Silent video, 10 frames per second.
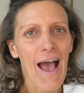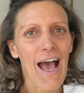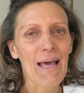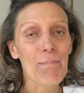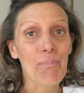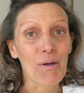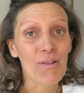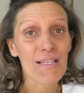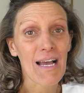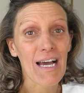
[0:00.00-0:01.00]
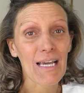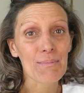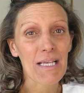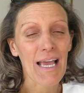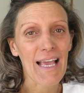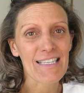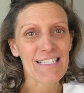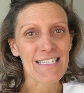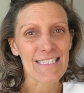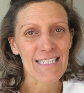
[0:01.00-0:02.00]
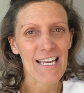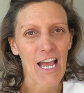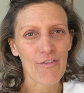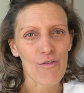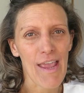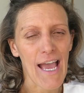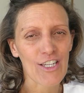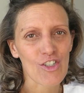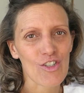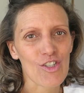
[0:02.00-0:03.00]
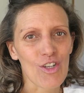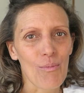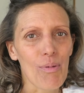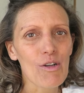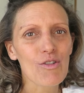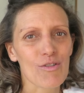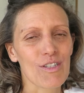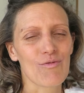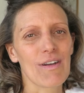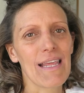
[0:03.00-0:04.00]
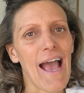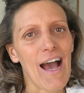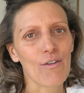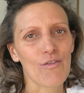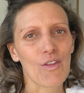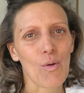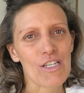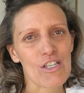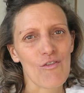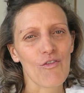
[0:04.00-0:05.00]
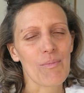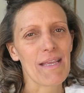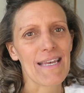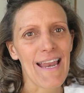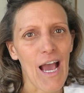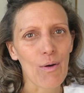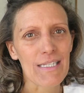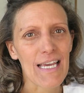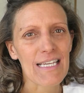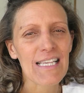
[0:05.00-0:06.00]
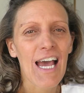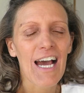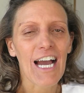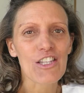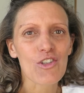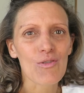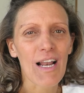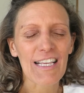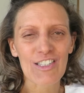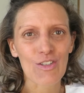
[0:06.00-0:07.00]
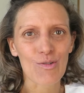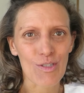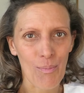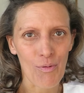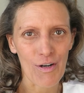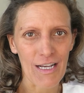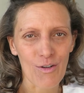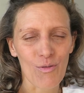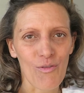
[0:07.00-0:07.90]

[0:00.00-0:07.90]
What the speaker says: and both times I actually did have a reaction. So Botox is really out of the question for me nowadays. I do like to use a product called